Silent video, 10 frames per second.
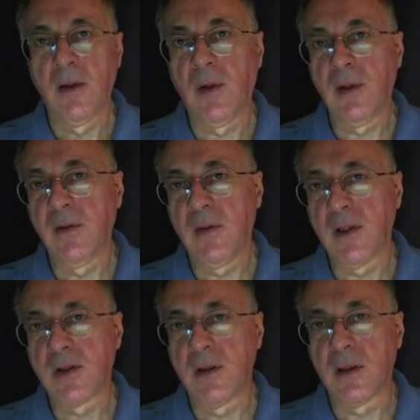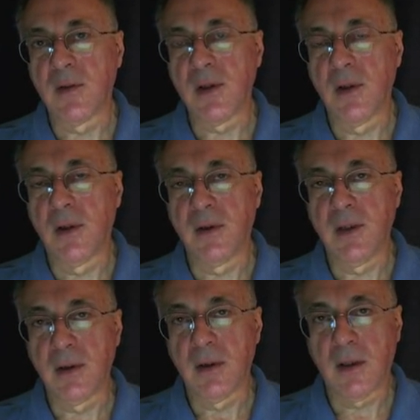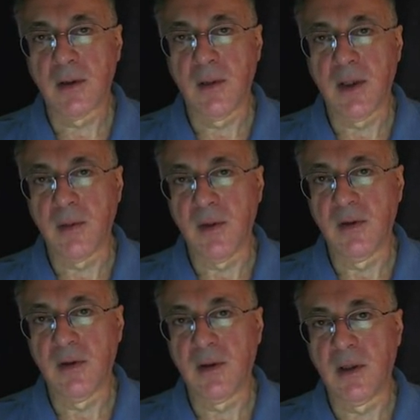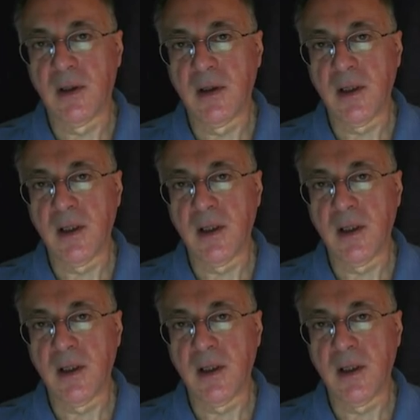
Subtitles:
One deviation that we already talked about before